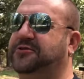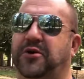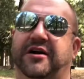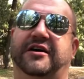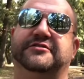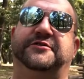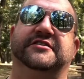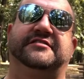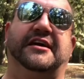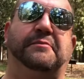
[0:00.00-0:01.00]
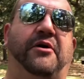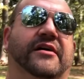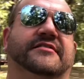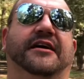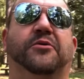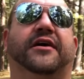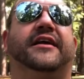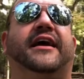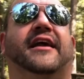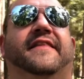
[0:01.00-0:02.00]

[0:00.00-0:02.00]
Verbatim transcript: So we're at Huntsville State Park today. We're gonna get